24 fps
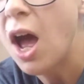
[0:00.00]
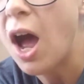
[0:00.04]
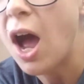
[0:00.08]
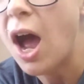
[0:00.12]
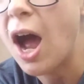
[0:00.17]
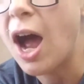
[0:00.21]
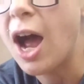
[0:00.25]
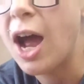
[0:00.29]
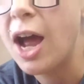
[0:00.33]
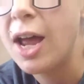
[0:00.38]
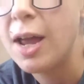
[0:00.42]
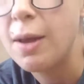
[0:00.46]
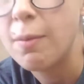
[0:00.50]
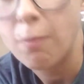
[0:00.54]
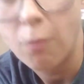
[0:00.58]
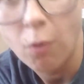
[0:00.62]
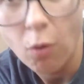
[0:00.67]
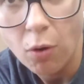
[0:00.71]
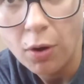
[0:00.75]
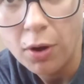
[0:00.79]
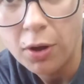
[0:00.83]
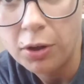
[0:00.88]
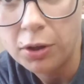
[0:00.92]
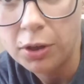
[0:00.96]
I
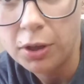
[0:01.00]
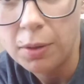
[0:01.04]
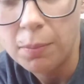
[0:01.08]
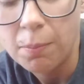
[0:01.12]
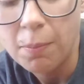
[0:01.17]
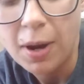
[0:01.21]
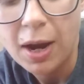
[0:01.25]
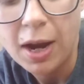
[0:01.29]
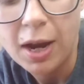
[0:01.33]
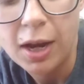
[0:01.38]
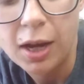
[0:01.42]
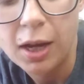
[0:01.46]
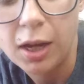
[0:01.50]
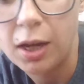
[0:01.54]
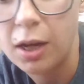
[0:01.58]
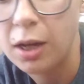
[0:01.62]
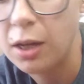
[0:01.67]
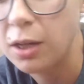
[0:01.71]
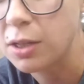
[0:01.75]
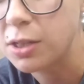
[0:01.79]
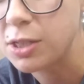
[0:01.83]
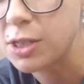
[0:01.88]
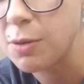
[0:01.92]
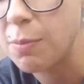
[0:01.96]
boiled my
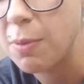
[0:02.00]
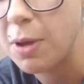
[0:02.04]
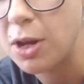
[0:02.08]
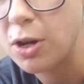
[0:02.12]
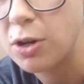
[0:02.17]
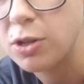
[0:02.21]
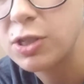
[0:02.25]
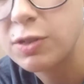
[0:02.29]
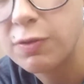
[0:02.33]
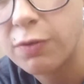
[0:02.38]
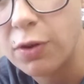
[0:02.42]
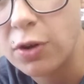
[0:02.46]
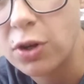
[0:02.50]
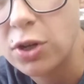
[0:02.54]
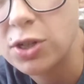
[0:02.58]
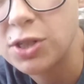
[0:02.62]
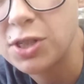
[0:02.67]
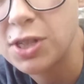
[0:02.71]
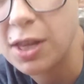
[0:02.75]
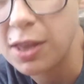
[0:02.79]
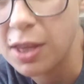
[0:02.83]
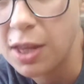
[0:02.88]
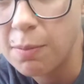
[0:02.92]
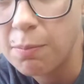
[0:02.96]
tomatoes first
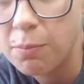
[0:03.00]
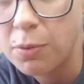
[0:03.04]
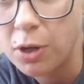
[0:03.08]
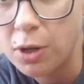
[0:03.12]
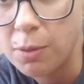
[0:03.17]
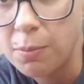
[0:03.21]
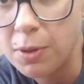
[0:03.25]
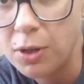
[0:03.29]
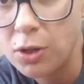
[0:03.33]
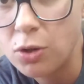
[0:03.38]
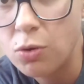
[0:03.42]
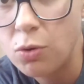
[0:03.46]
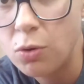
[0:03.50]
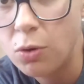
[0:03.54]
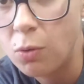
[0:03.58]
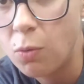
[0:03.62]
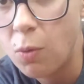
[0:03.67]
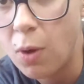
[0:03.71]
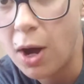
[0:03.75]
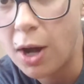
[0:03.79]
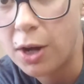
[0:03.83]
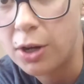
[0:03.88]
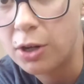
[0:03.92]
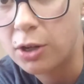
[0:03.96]
and then put them in cool
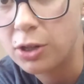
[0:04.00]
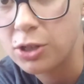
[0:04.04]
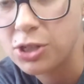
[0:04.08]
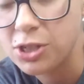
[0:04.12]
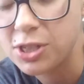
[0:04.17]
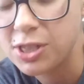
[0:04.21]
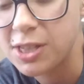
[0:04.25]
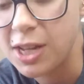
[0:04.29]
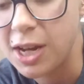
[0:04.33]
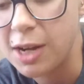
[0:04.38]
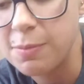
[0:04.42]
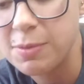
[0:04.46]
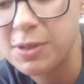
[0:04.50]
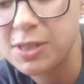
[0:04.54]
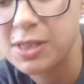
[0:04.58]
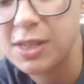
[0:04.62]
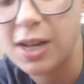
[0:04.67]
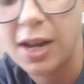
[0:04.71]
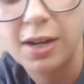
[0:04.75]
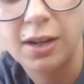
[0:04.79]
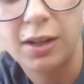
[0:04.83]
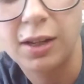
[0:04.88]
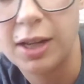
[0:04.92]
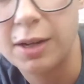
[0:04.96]
water, or just set them
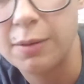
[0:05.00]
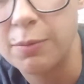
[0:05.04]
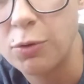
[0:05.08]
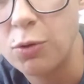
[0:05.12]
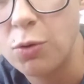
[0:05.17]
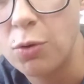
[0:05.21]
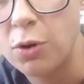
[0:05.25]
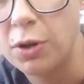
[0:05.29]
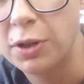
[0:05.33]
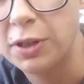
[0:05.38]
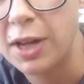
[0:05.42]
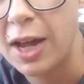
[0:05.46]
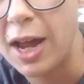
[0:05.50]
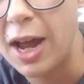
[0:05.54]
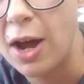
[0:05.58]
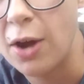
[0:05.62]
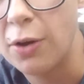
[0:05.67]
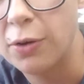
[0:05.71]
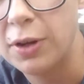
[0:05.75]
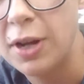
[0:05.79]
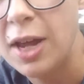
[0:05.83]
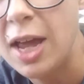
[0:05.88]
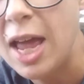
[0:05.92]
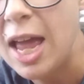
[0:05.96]
aside to let them cool down.